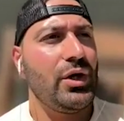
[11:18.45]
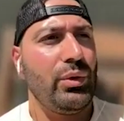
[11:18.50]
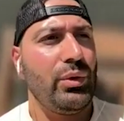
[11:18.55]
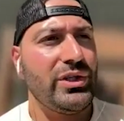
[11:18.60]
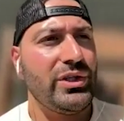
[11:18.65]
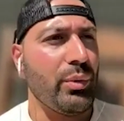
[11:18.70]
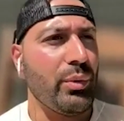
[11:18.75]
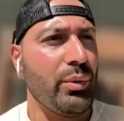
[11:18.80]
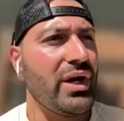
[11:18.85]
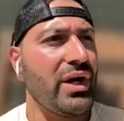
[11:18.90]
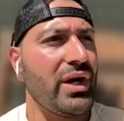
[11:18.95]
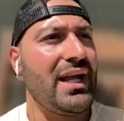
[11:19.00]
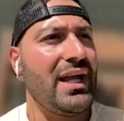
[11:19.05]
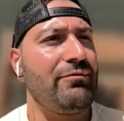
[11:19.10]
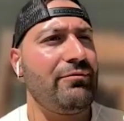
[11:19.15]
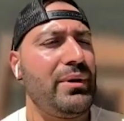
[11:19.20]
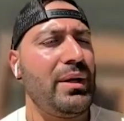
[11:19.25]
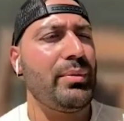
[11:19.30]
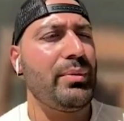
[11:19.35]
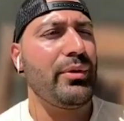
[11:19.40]
we said, we're going to
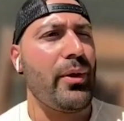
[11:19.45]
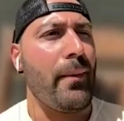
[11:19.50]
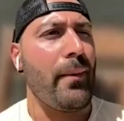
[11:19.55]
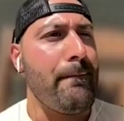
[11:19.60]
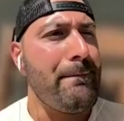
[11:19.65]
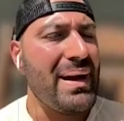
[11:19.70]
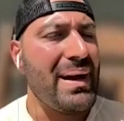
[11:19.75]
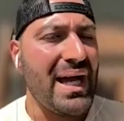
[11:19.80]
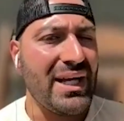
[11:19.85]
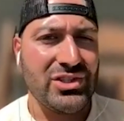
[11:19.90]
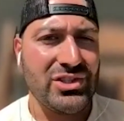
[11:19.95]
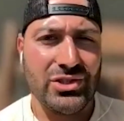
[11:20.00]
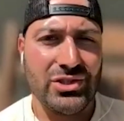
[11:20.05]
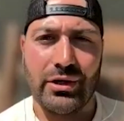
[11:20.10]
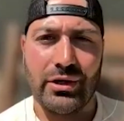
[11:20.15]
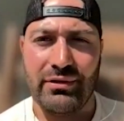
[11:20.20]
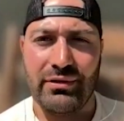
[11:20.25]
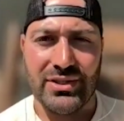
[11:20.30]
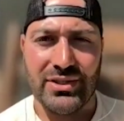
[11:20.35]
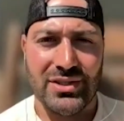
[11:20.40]
give people the best
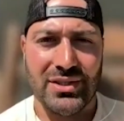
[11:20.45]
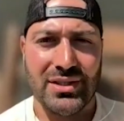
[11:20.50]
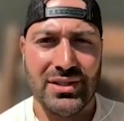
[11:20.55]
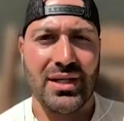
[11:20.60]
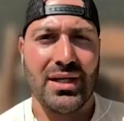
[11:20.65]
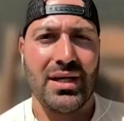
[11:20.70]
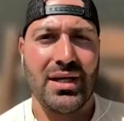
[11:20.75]
service,